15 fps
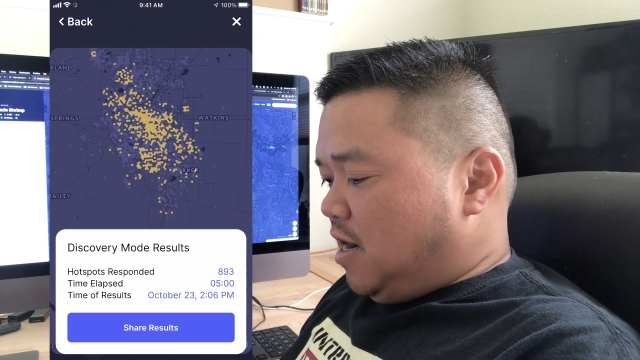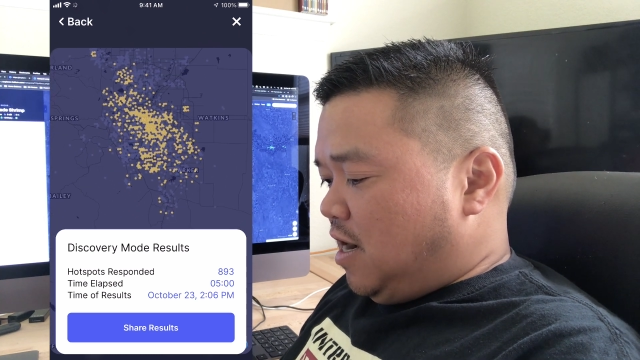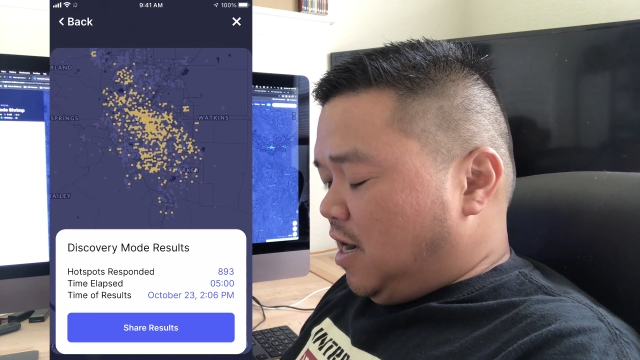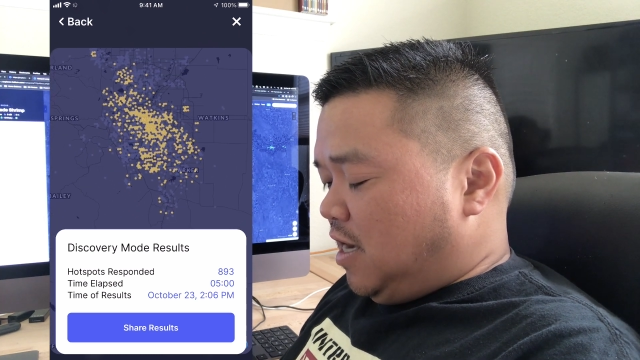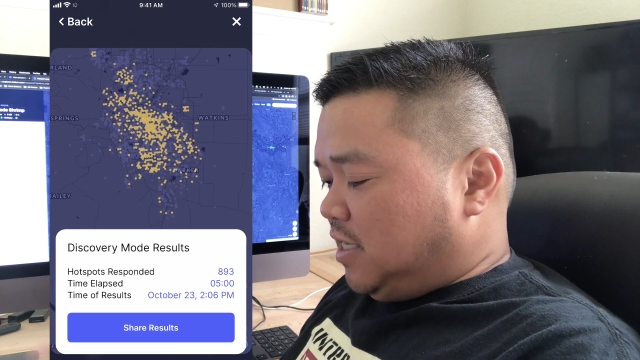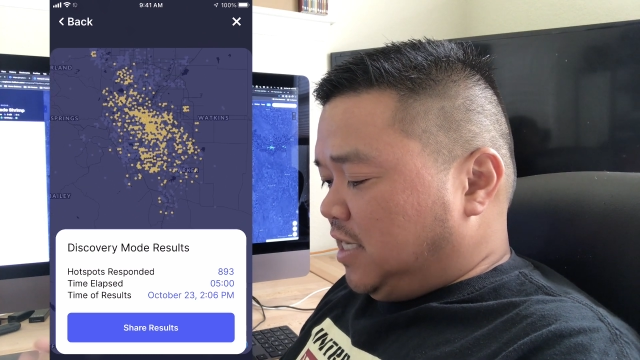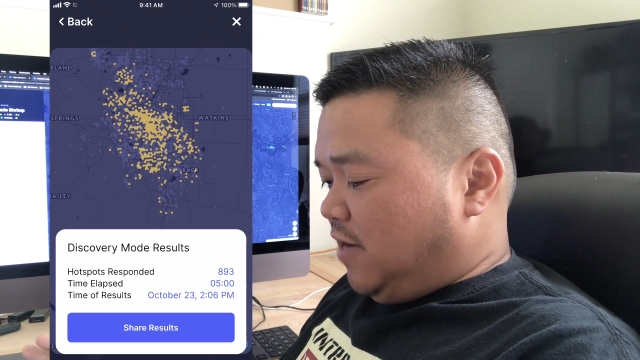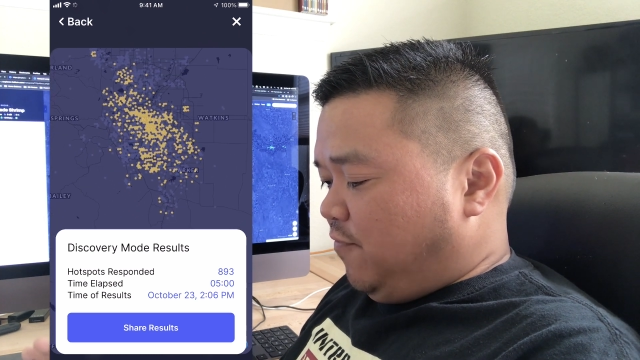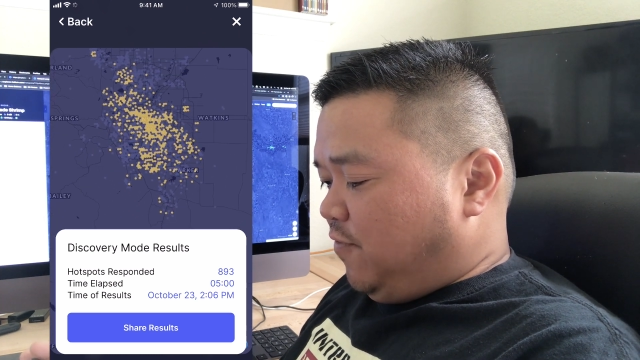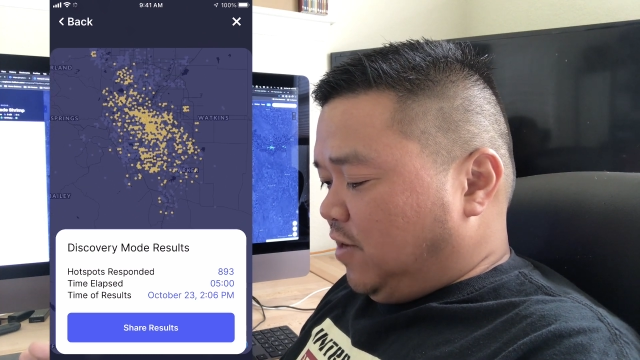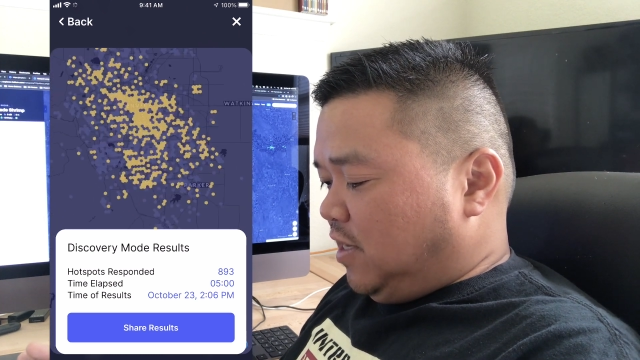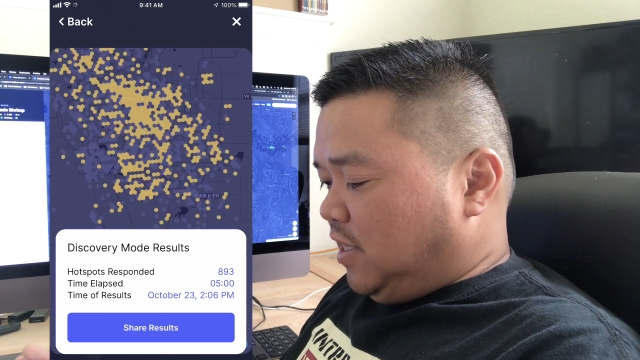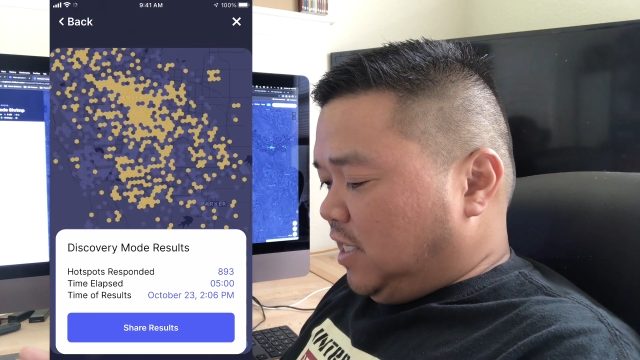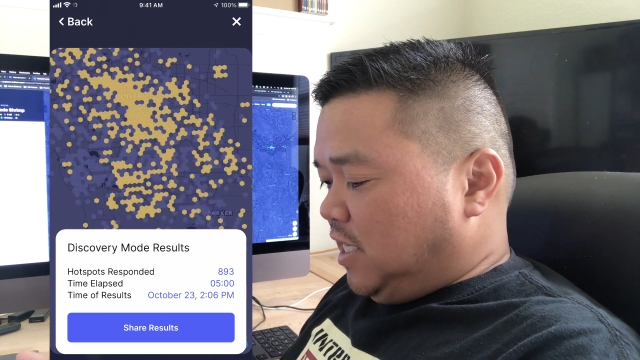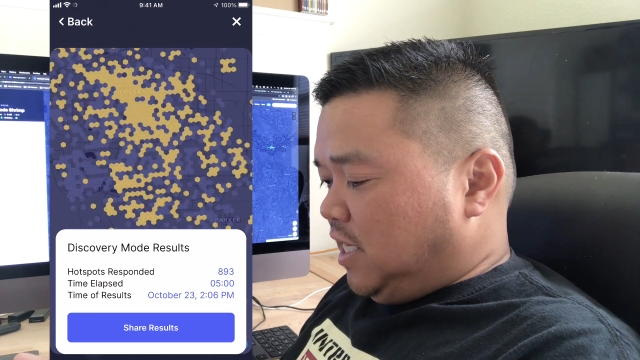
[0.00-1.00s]
Uh,
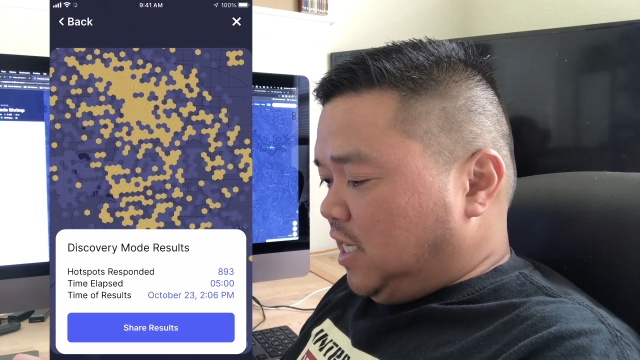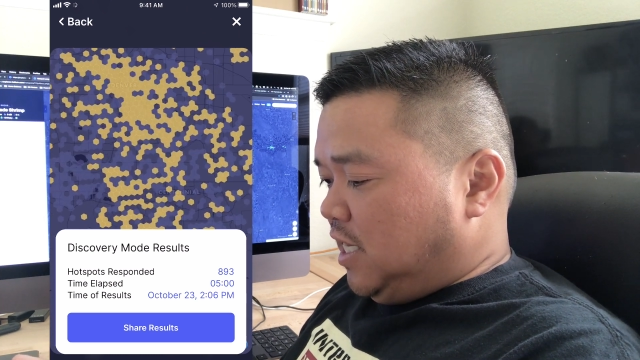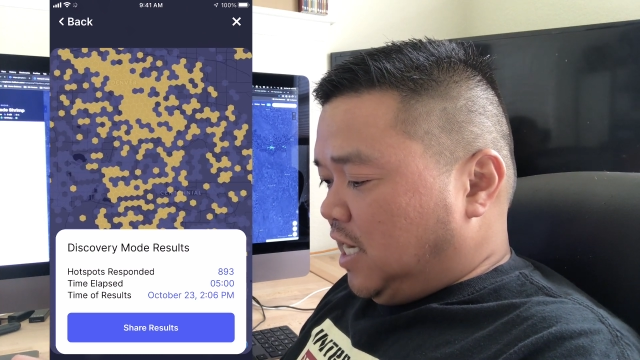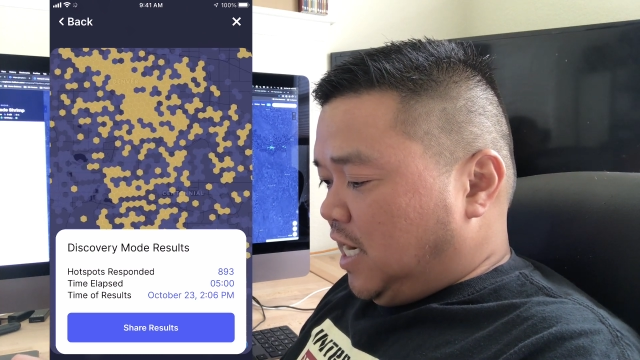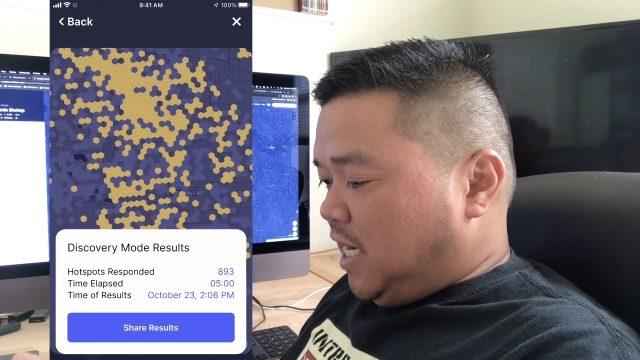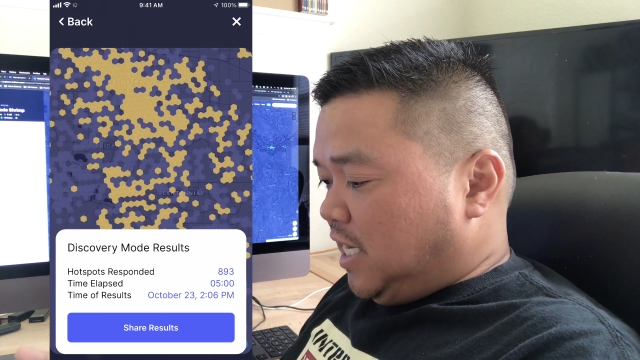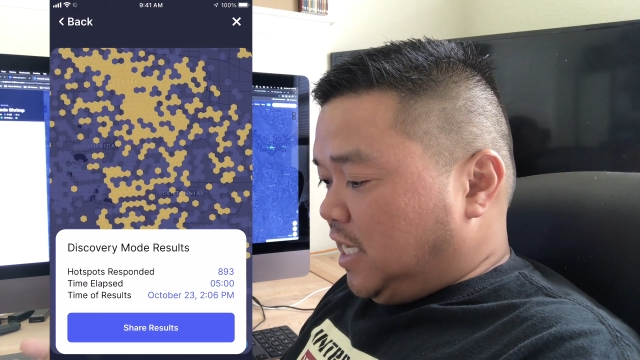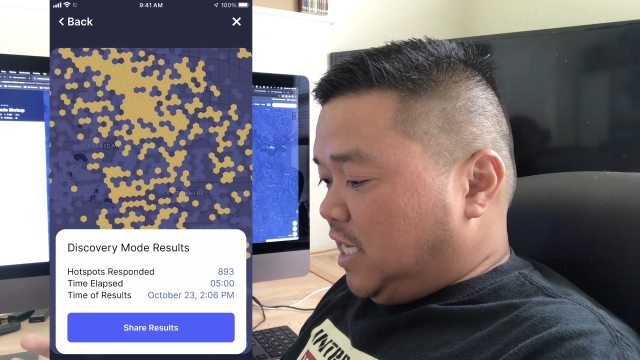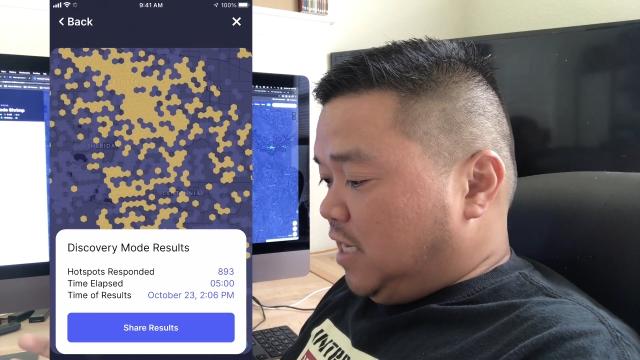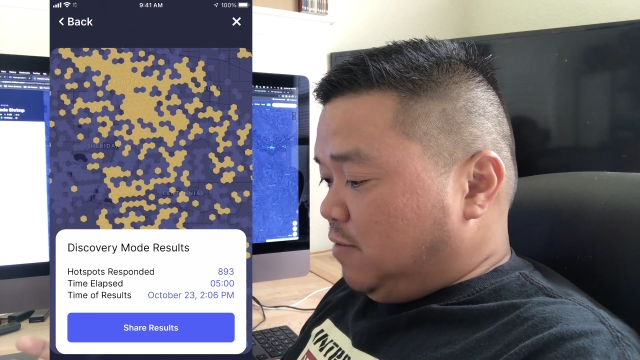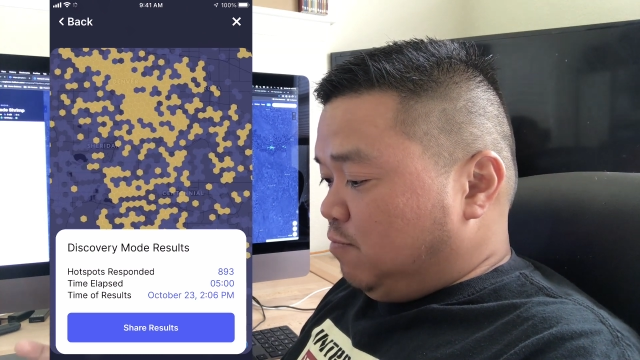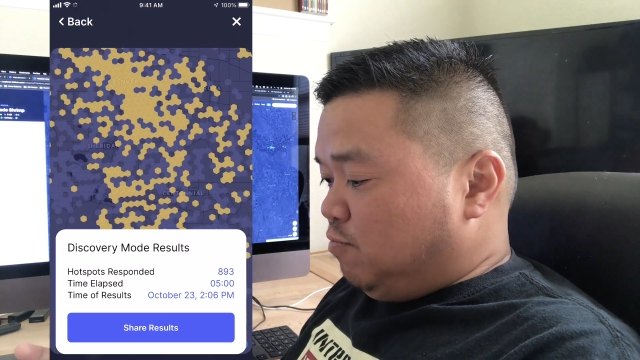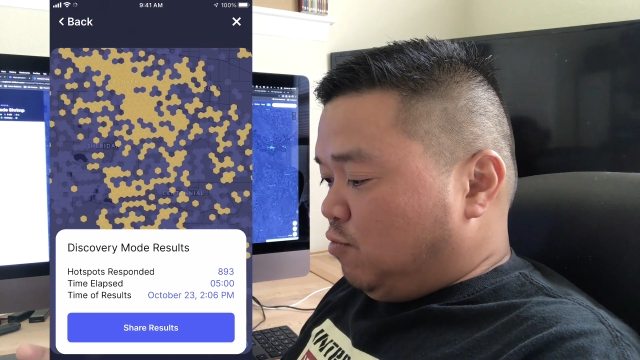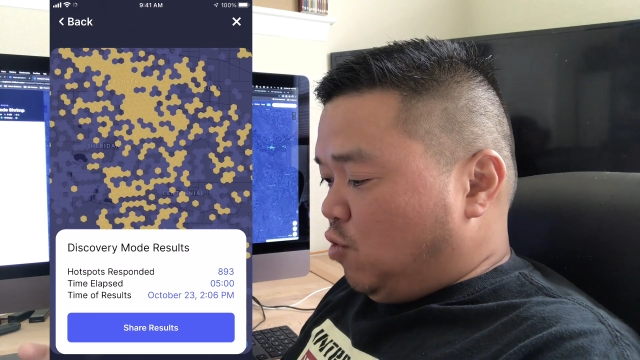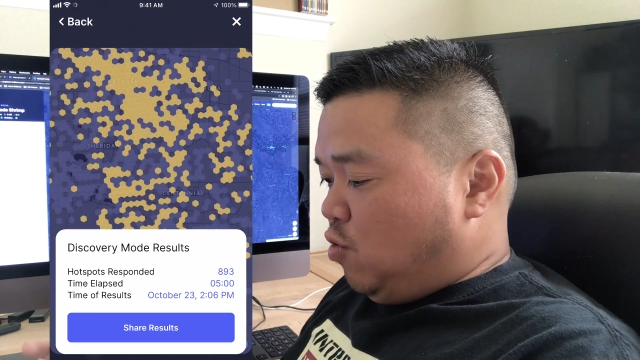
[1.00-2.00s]
definitely uh,
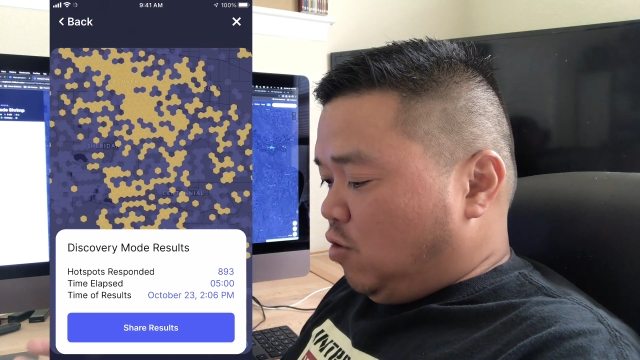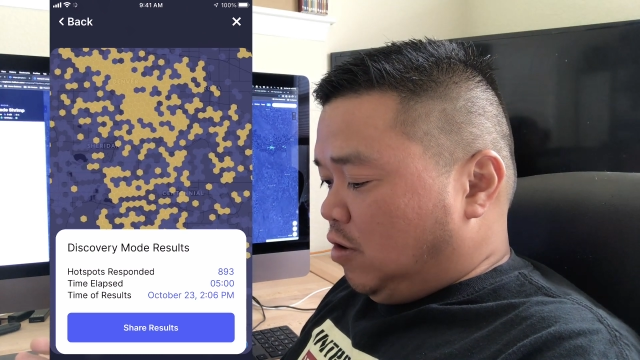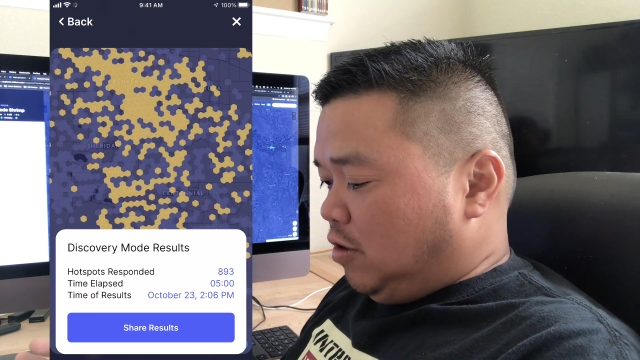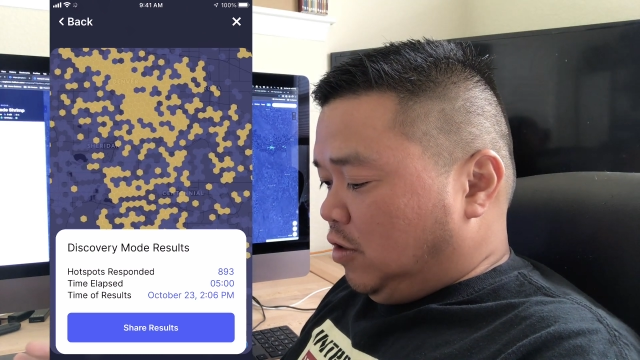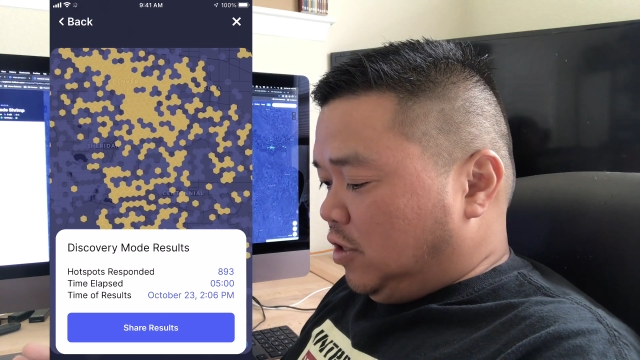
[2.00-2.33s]
getting more.